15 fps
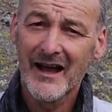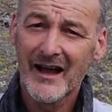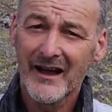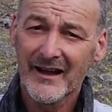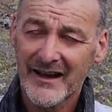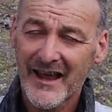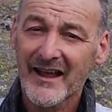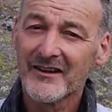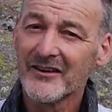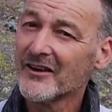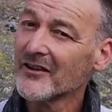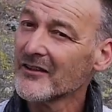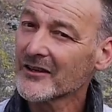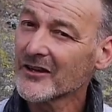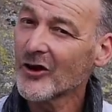Again,
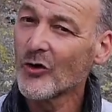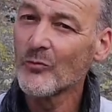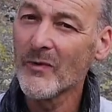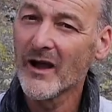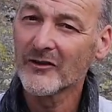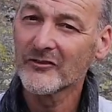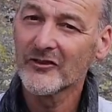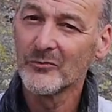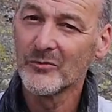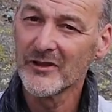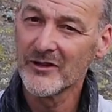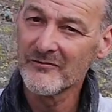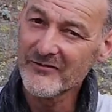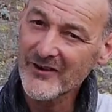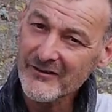another cold mountain with
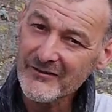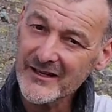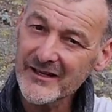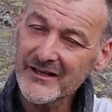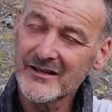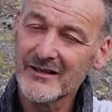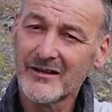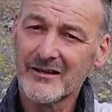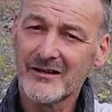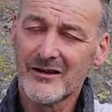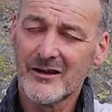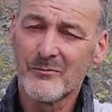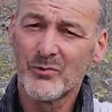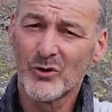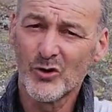a very
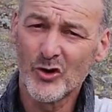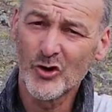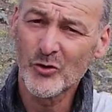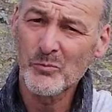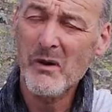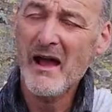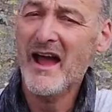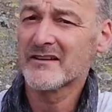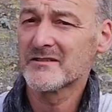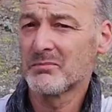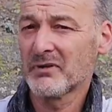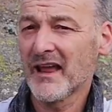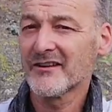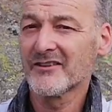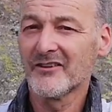broad-backed
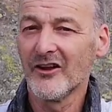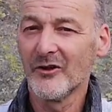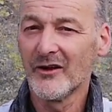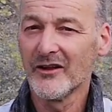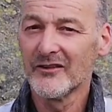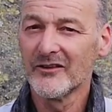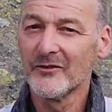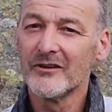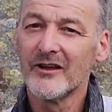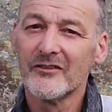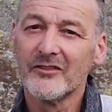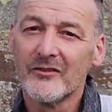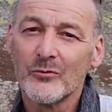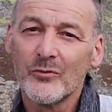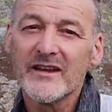plateau,
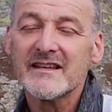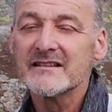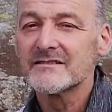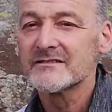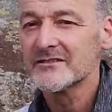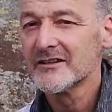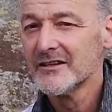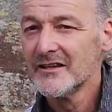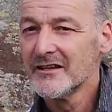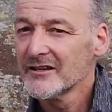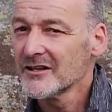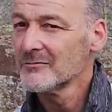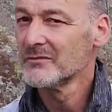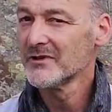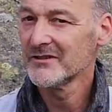and the winds
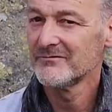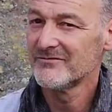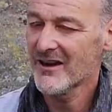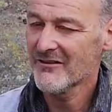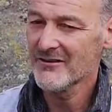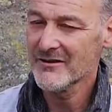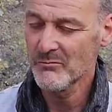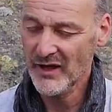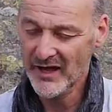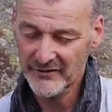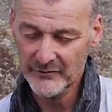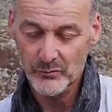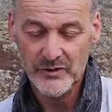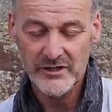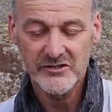can be very bad,
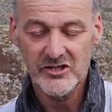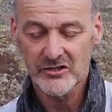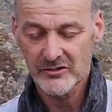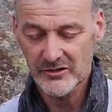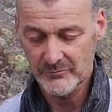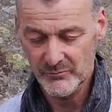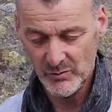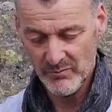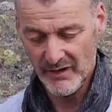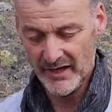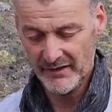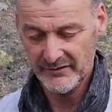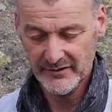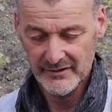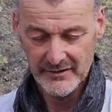the wind chill can be
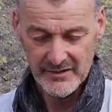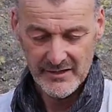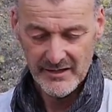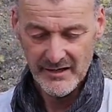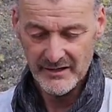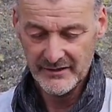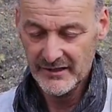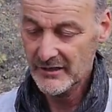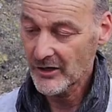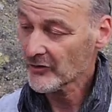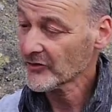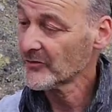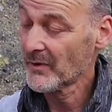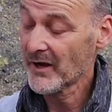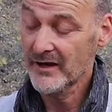bad, and he'd
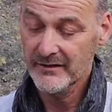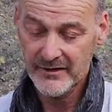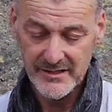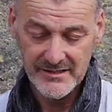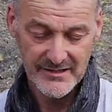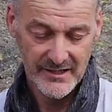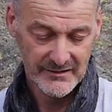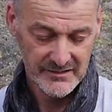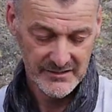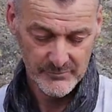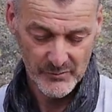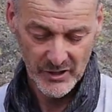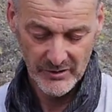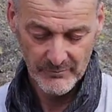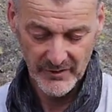lost a pair of these actually,
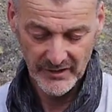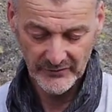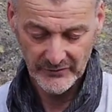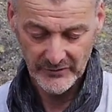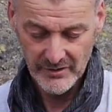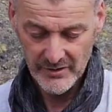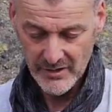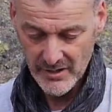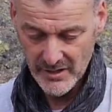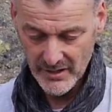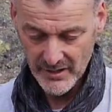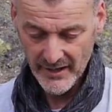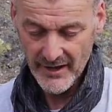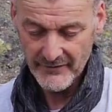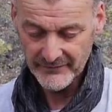Mera mitts.
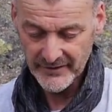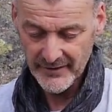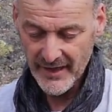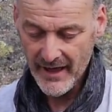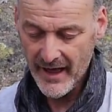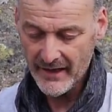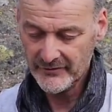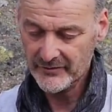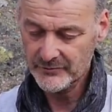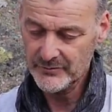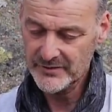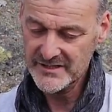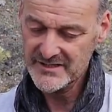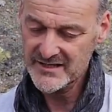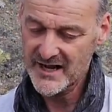And after that we
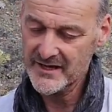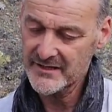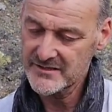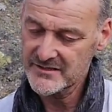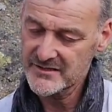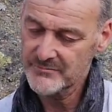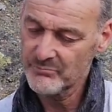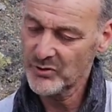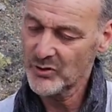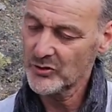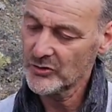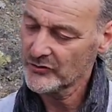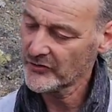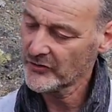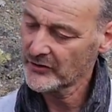decided to
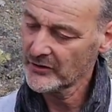put,